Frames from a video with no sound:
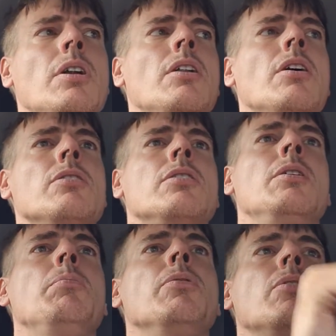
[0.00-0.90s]
and that altered
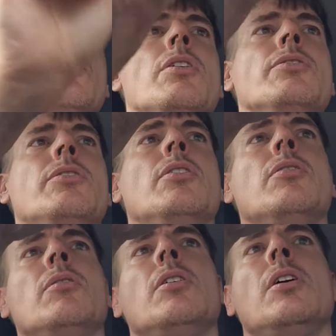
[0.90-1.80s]
input could
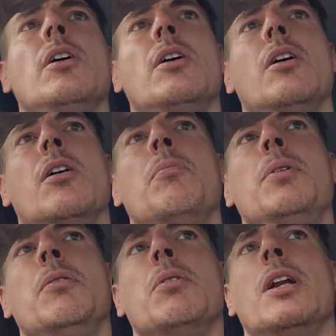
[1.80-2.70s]
also
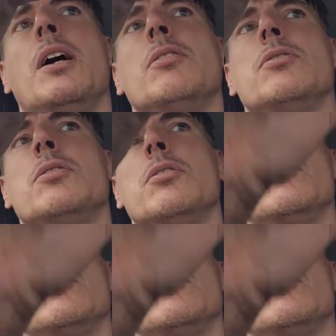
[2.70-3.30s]
be without